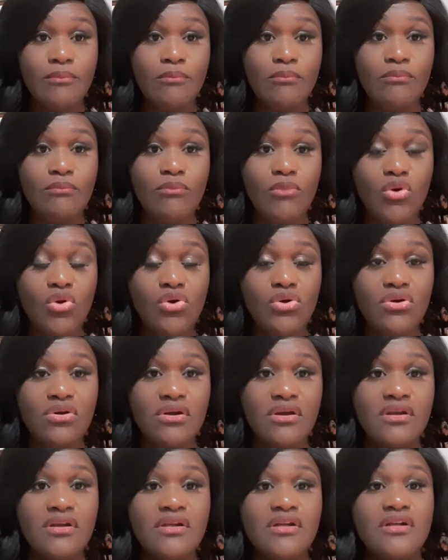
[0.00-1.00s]

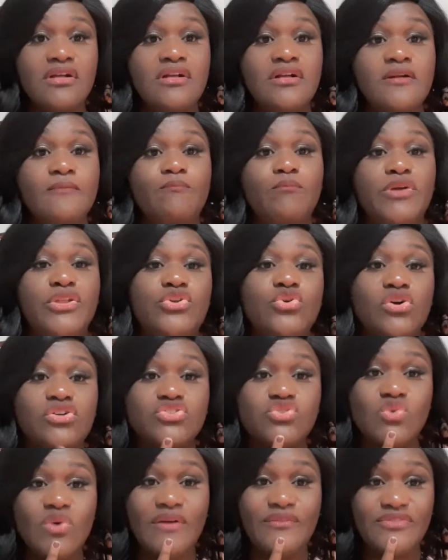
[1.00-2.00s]
more, but you
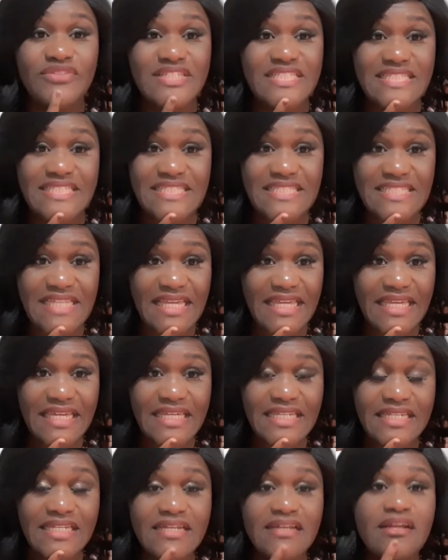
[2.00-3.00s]
also have to say
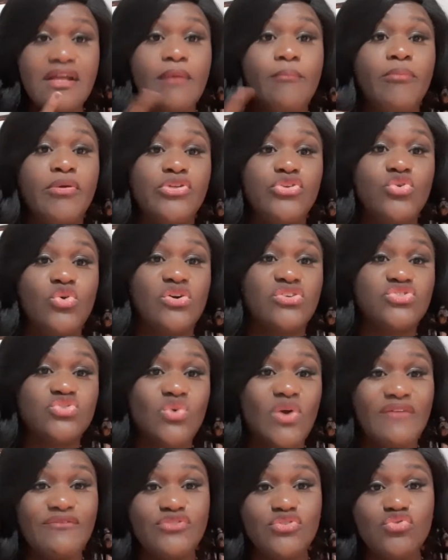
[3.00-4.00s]
it, but you
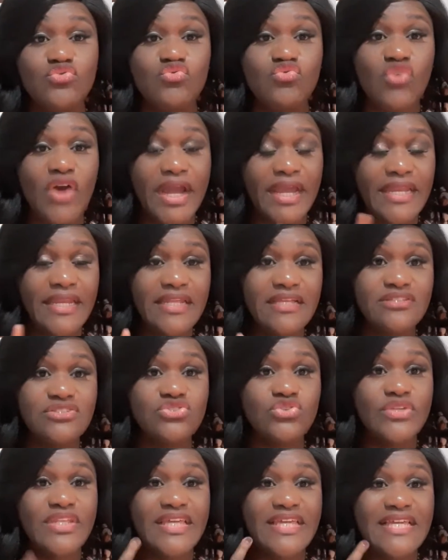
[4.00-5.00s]
also have to write it
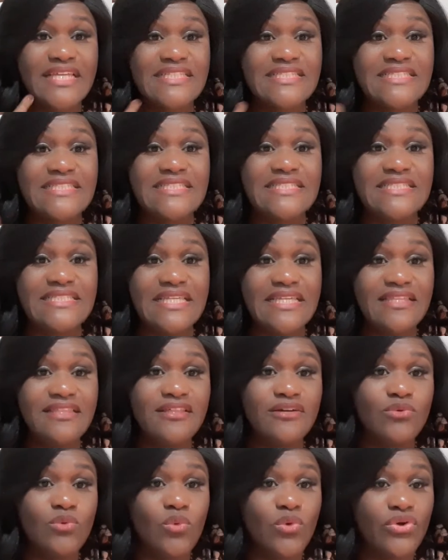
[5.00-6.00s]
so they can see
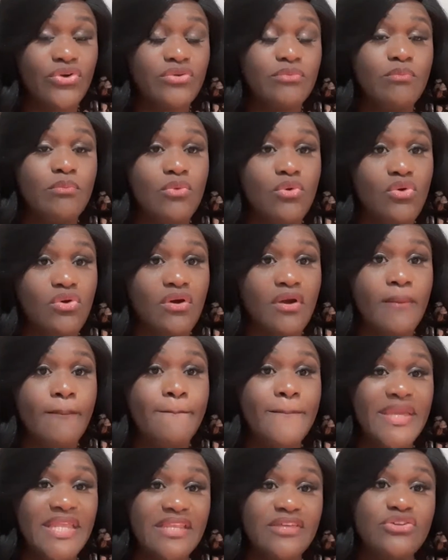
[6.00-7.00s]
the word more,
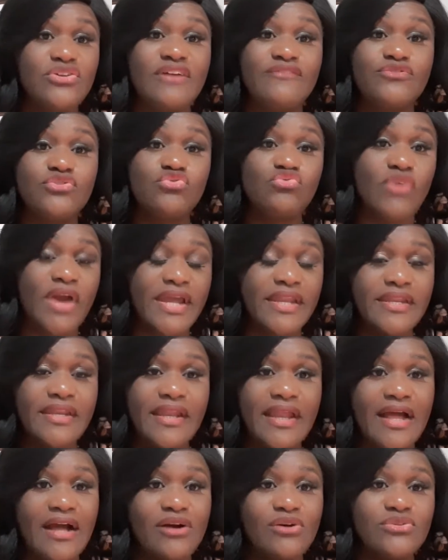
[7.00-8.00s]
meaning you have to write it
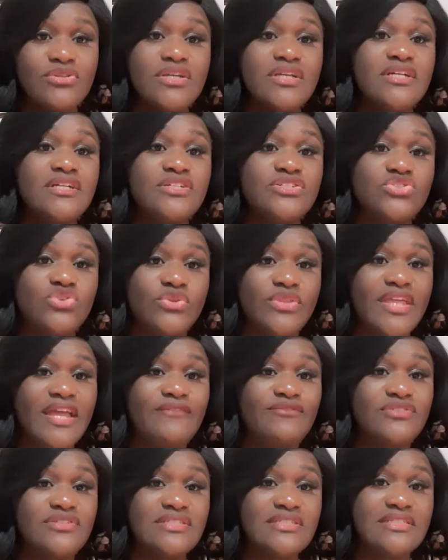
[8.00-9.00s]
out. So they
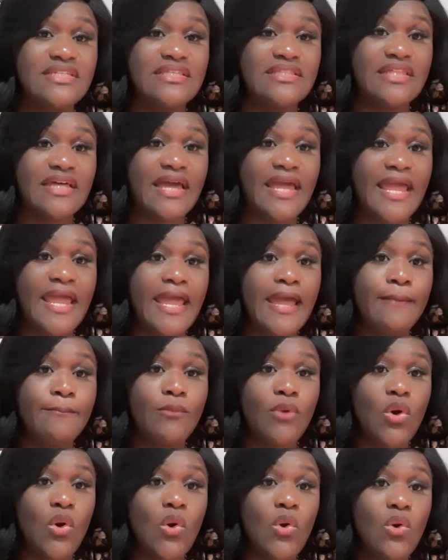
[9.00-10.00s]
have to see the
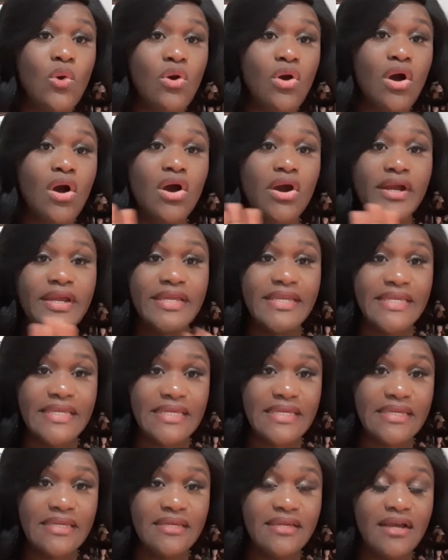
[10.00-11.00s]

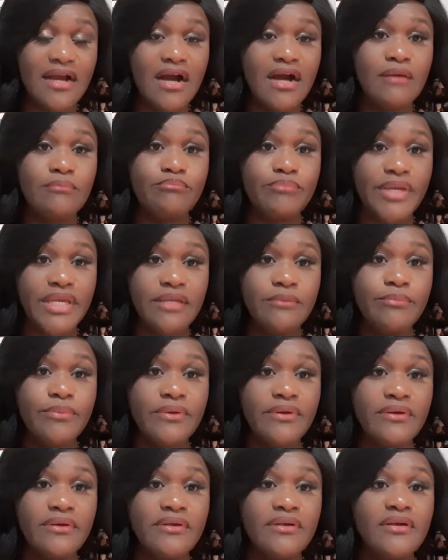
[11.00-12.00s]
M-O-R-E on
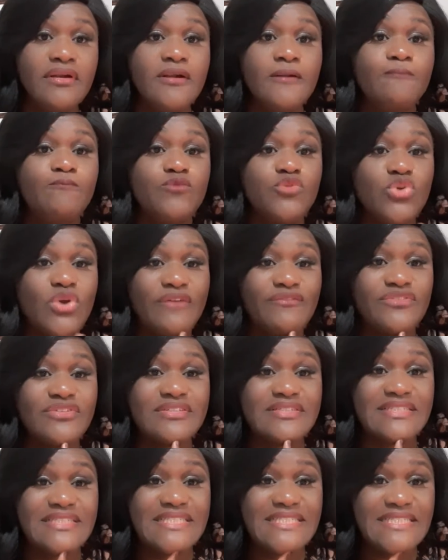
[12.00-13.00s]
paper. You have to
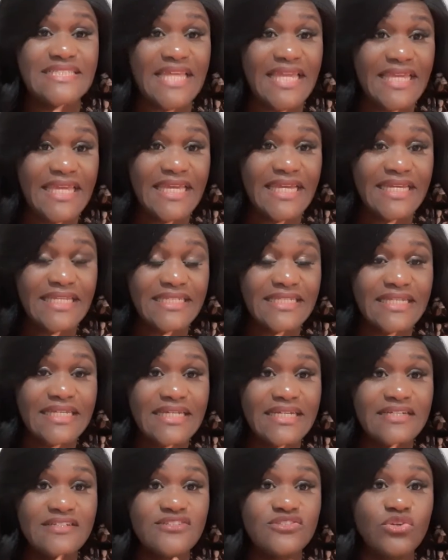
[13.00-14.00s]
say it
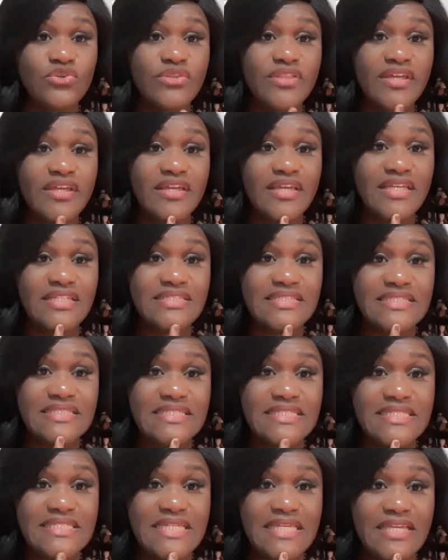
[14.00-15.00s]
so they can
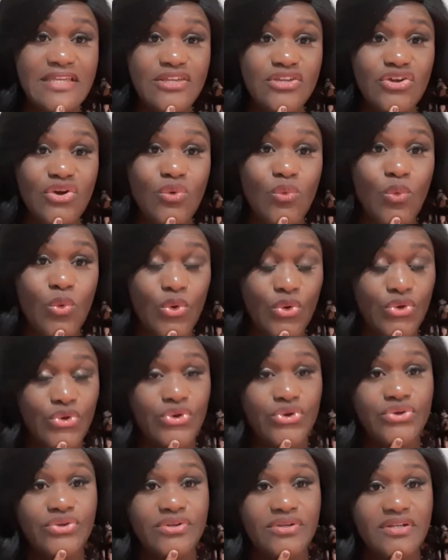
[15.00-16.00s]
see your
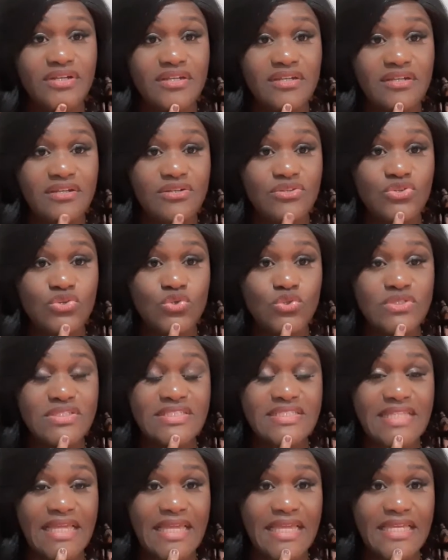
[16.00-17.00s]
word, you
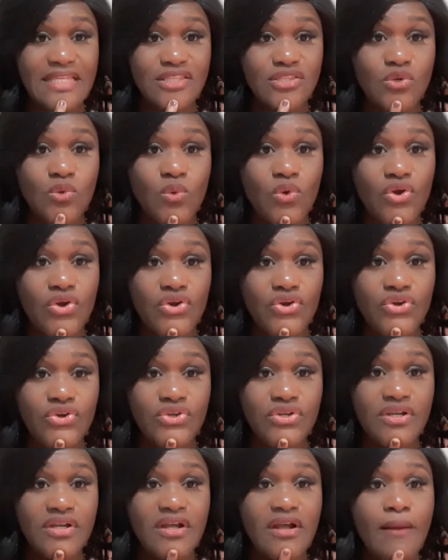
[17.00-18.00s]
saying the
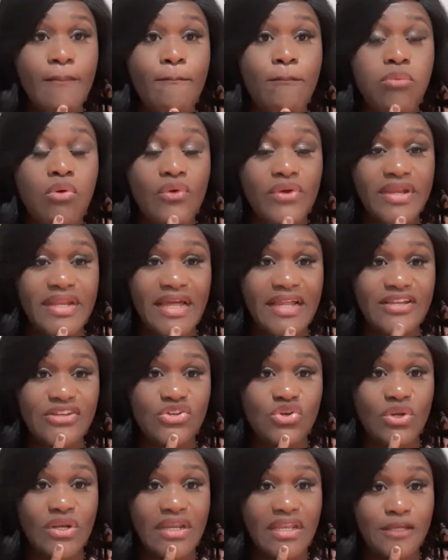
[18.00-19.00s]
word, point at
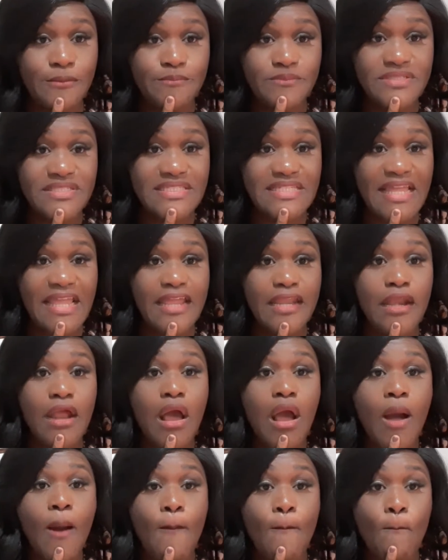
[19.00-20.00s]
your lips saying
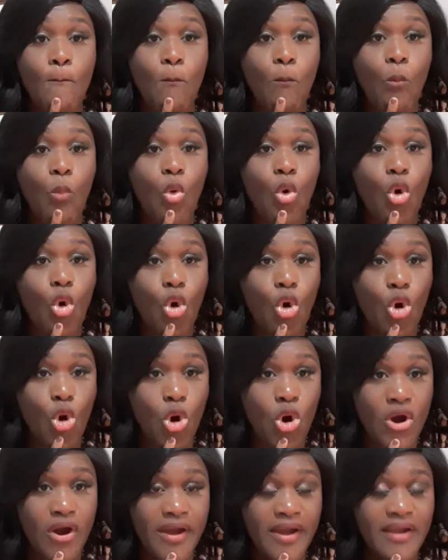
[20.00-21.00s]

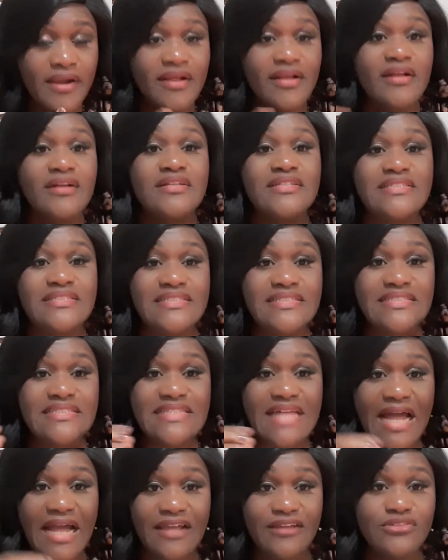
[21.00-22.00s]
more,
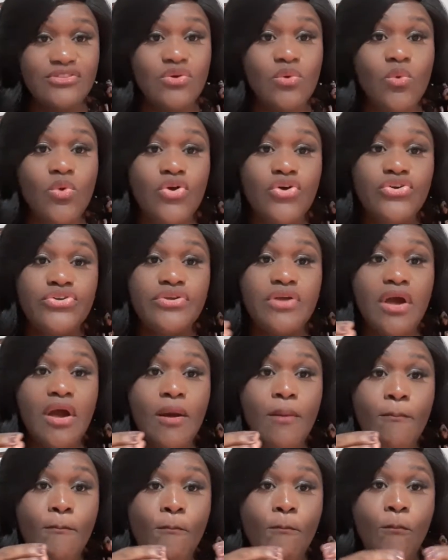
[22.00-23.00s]
sign the word
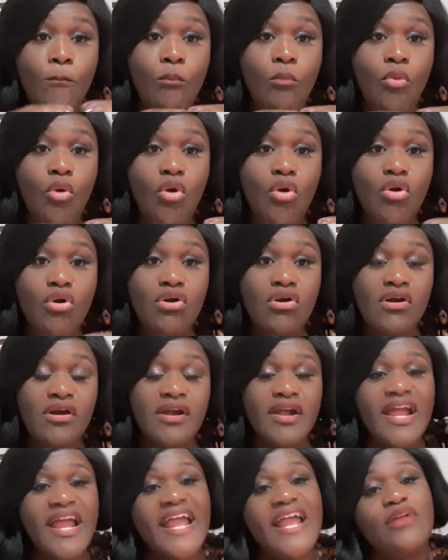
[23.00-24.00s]
more,
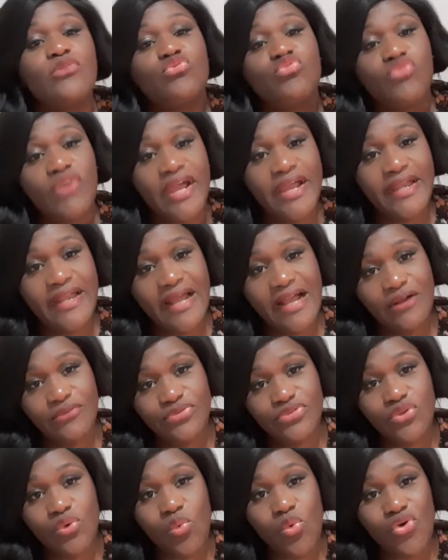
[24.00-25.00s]
and write
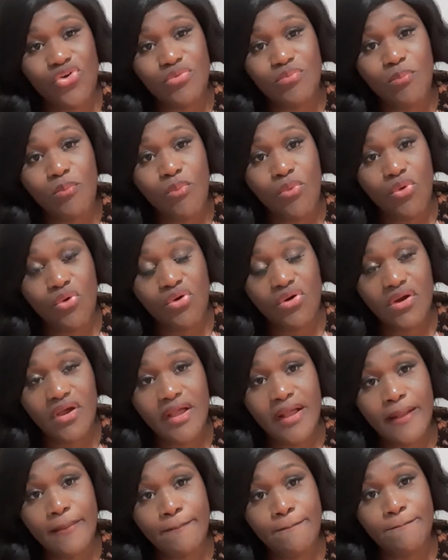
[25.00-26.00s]
out the word more
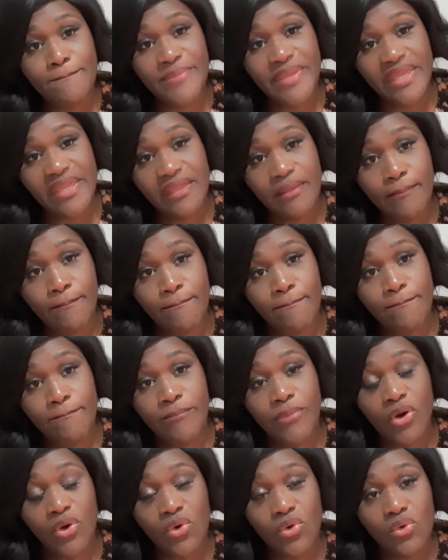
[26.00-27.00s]
in big,
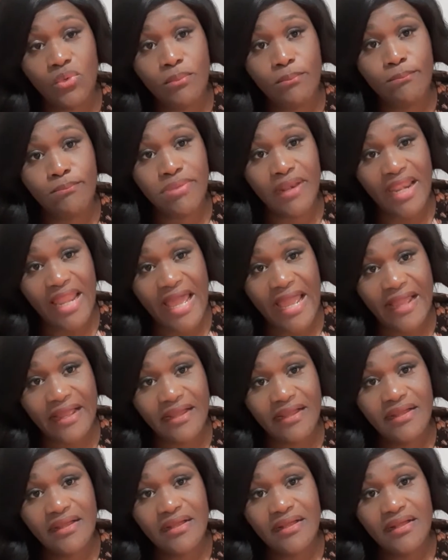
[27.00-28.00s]
bold, black,